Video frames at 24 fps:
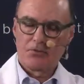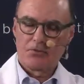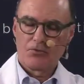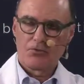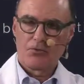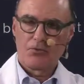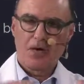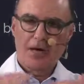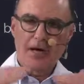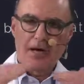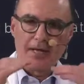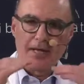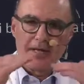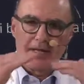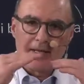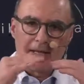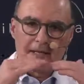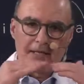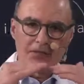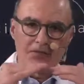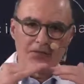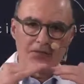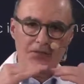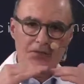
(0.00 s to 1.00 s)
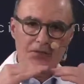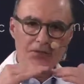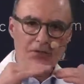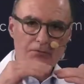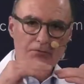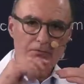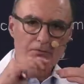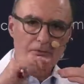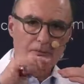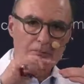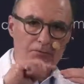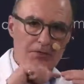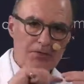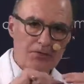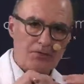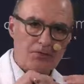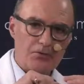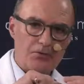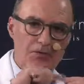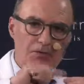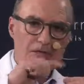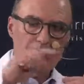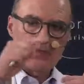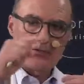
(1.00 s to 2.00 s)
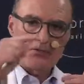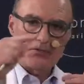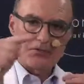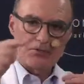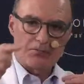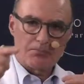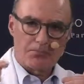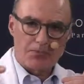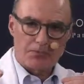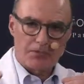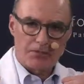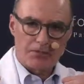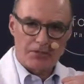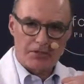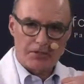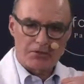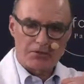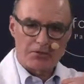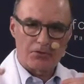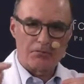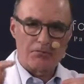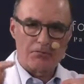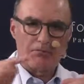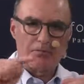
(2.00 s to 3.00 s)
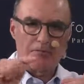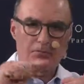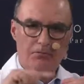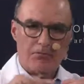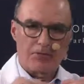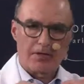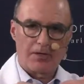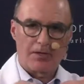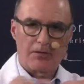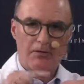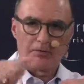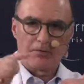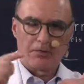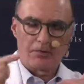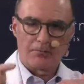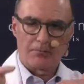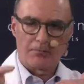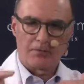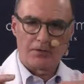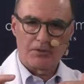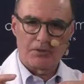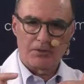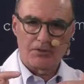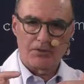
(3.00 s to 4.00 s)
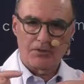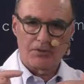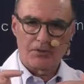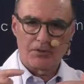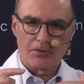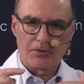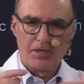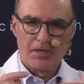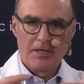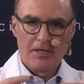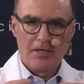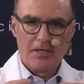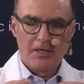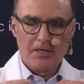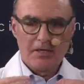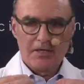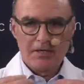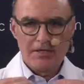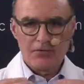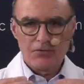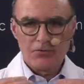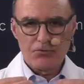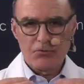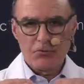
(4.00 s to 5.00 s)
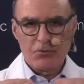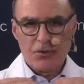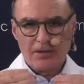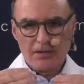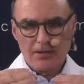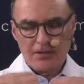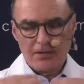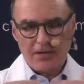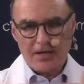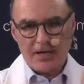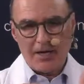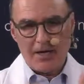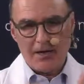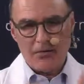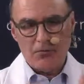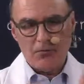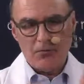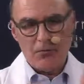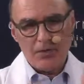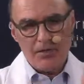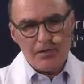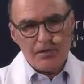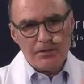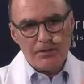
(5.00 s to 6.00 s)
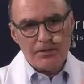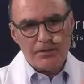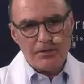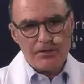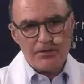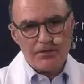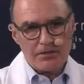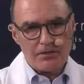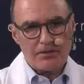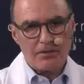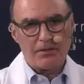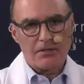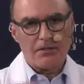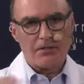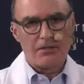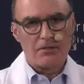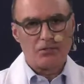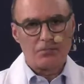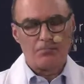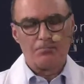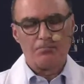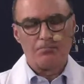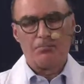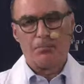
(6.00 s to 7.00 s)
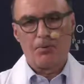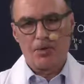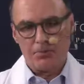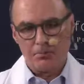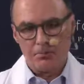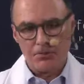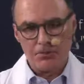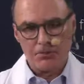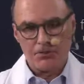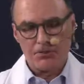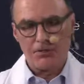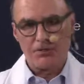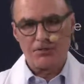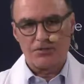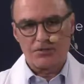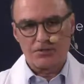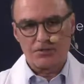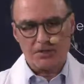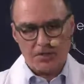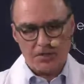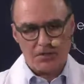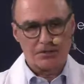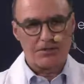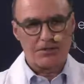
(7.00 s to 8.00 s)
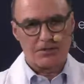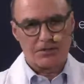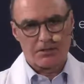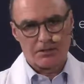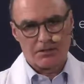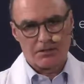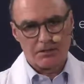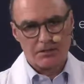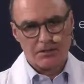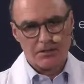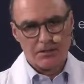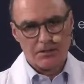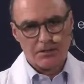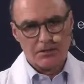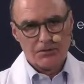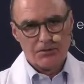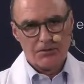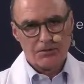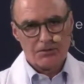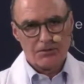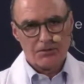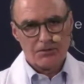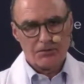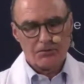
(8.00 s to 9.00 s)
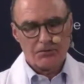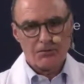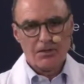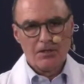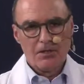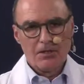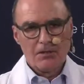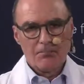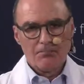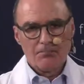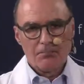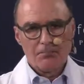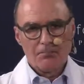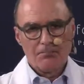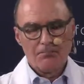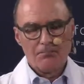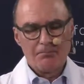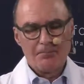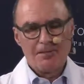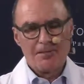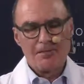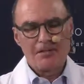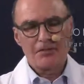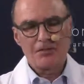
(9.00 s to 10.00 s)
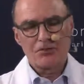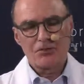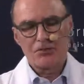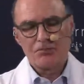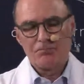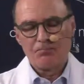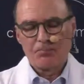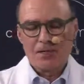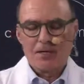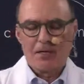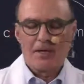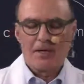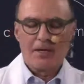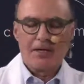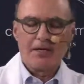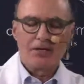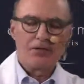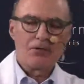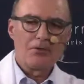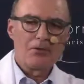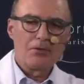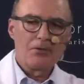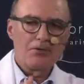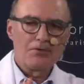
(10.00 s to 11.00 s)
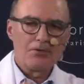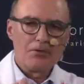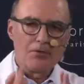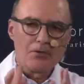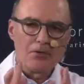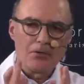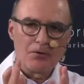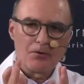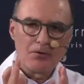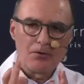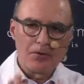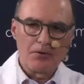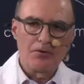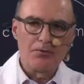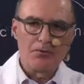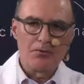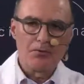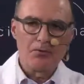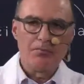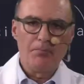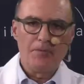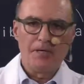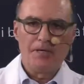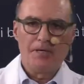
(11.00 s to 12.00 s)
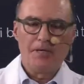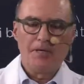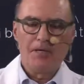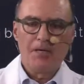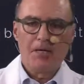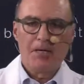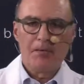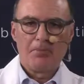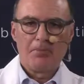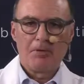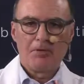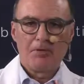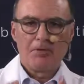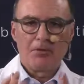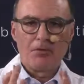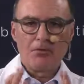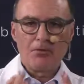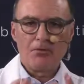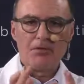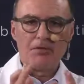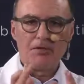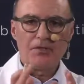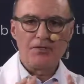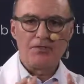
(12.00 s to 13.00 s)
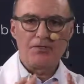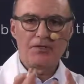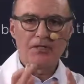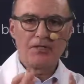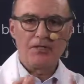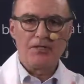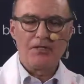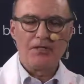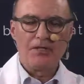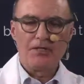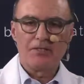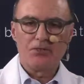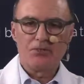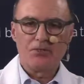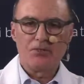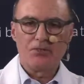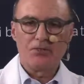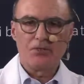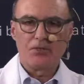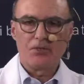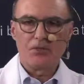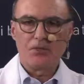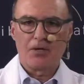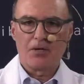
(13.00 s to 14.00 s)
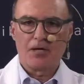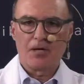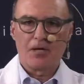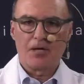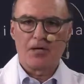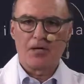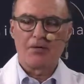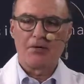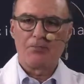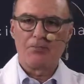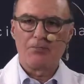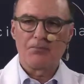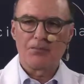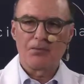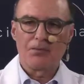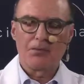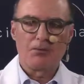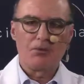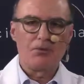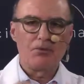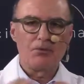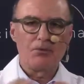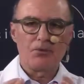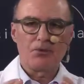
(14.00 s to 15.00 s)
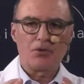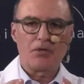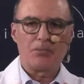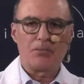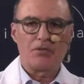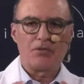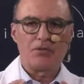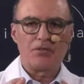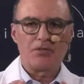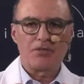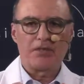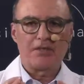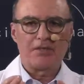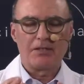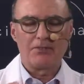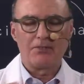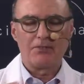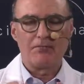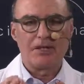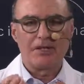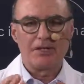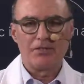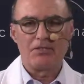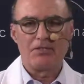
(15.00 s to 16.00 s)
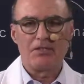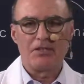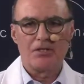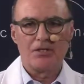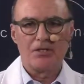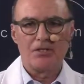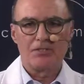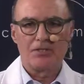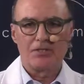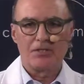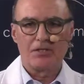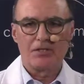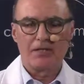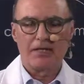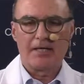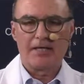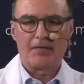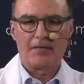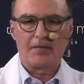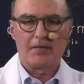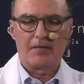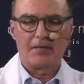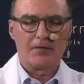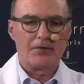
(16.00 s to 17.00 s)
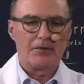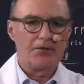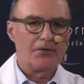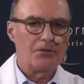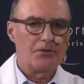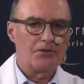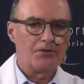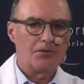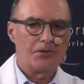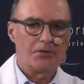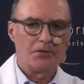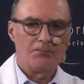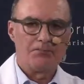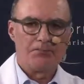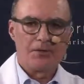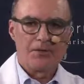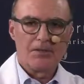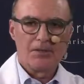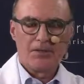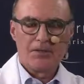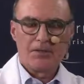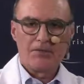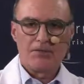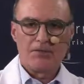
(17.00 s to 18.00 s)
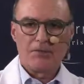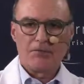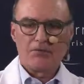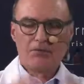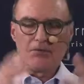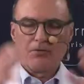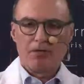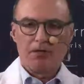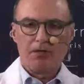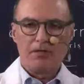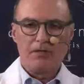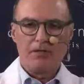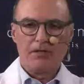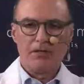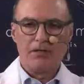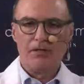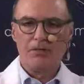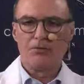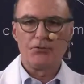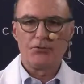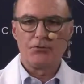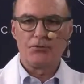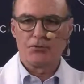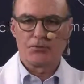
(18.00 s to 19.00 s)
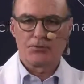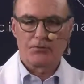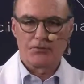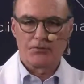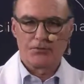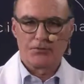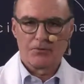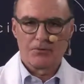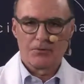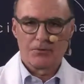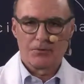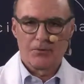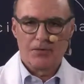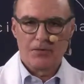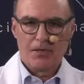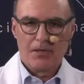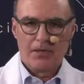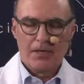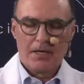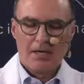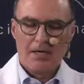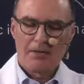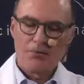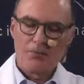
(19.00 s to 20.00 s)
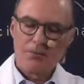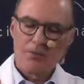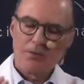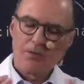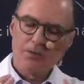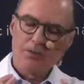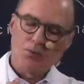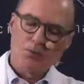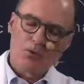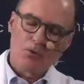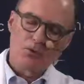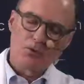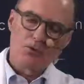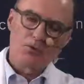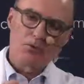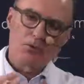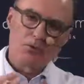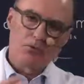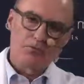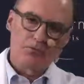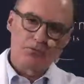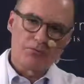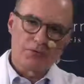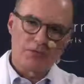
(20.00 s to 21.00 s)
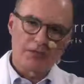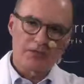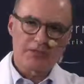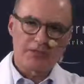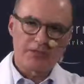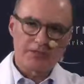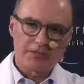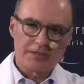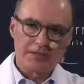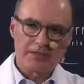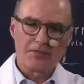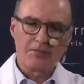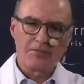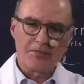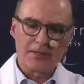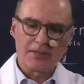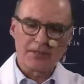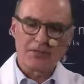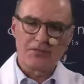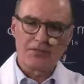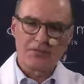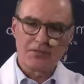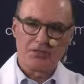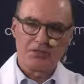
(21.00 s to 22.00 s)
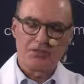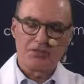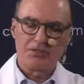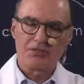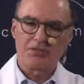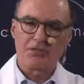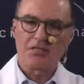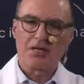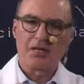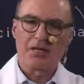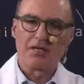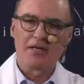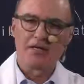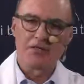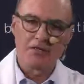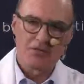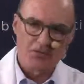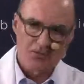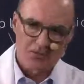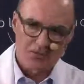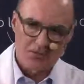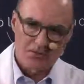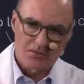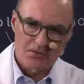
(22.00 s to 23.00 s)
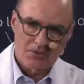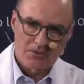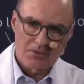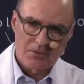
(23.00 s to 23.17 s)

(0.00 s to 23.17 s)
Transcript: So analysis of the patient needs, projection, profile, or augmentation is what we decide to publish this article, you know, because I don't know if you're aware with me, but all these techniques, are, when we talk about aesthetic medicine, it's like, something illusion. And we want to convert aesthetic medicine in science.